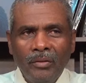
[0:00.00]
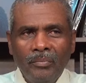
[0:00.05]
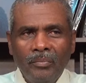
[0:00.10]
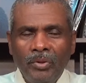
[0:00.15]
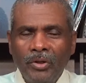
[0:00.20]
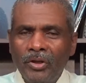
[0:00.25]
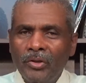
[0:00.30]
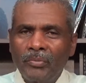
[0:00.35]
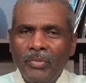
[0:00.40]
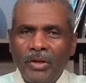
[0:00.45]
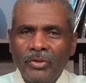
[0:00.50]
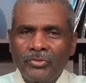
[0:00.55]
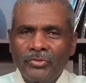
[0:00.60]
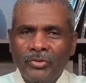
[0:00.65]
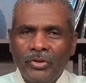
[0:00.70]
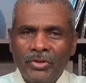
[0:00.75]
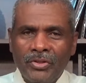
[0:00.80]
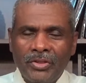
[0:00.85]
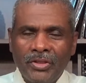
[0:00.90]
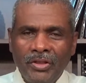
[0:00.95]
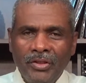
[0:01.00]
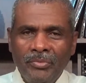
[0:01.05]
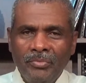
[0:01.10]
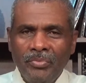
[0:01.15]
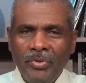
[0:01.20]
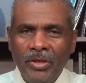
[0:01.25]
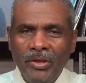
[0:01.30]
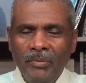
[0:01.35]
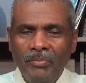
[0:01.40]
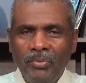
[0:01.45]
putting my trust in
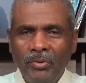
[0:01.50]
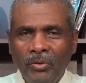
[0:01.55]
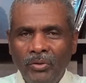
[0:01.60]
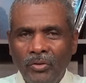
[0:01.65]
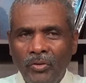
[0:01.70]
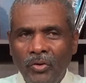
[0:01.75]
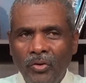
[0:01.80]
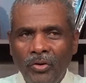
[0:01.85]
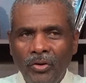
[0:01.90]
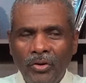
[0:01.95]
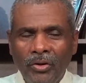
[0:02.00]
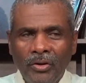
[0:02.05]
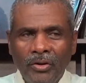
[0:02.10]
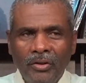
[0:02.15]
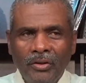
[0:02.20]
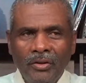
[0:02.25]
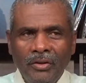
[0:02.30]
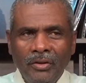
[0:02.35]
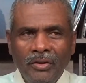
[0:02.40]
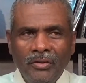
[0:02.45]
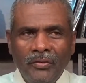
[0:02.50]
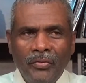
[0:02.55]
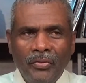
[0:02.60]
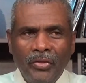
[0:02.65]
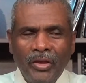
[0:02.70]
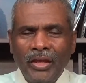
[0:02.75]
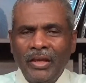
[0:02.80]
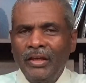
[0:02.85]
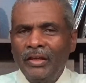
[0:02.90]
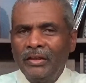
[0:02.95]
people, or
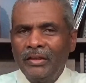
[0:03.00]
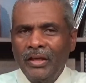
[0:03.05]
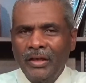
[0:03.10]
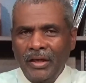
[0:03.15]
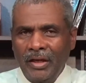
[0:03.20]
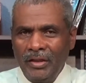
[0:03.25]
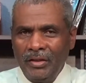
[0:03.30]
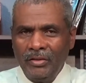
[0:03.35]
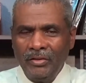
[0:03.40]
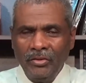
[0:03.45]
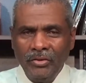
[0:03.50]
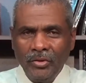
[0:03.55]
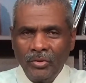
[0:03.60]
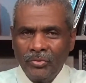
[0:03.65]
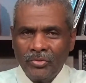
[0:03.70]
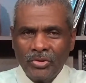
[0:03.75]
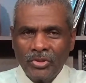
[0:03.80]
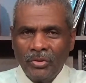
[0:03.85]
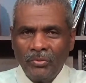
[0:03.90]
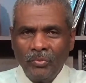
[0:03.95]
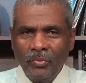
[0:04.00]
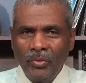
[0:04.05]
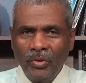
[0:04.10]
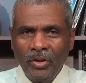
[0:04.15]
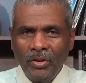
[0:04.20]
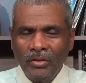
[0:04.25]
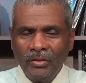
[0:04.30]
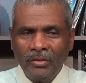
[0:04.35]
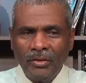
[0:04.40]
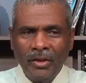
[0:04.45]
thinking that I know
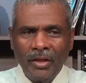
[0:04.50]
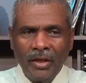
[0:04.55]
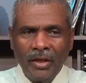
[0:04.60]
someone,